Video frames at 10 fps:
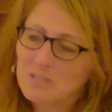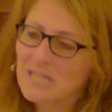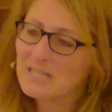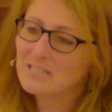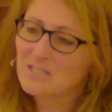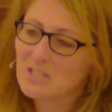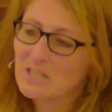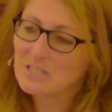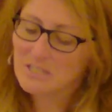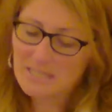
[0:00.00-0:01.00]
we hadn't
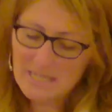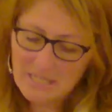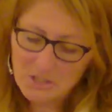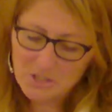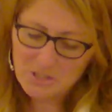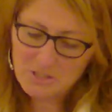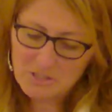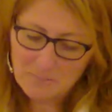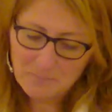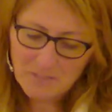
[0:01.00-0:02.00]
talked in
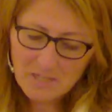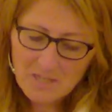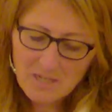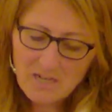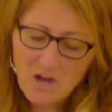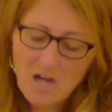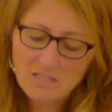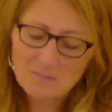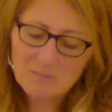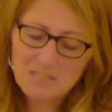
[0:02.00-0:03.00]
ages. I
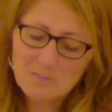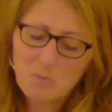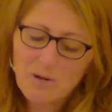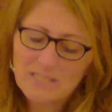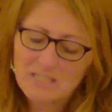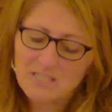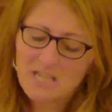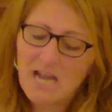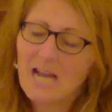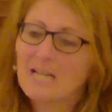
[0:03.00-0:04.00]
called him at the appointed
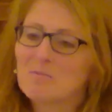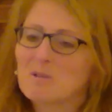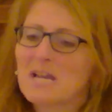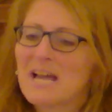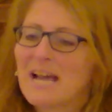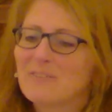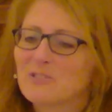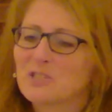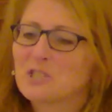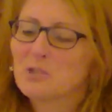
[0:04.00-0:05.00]
time.
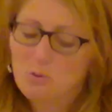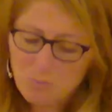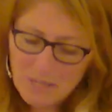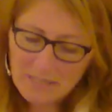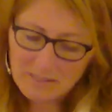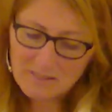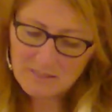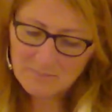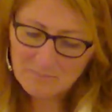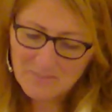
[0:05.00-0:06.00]
After 2
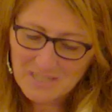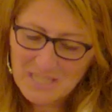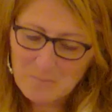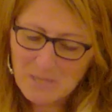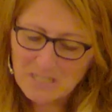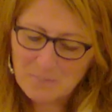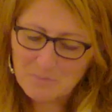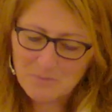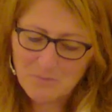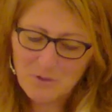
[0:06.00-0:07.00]
rings, he picked
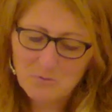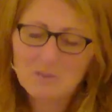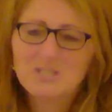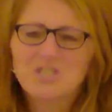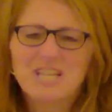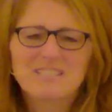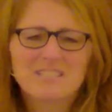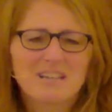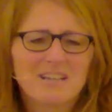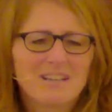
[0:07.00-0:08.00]
up the phone with,
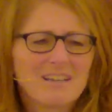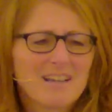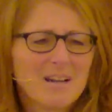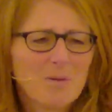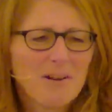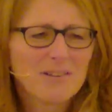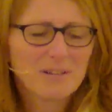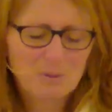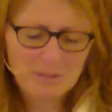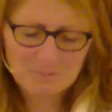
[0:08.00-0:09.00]
"Jessica, how are
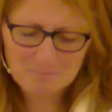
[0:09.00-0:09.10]
you?"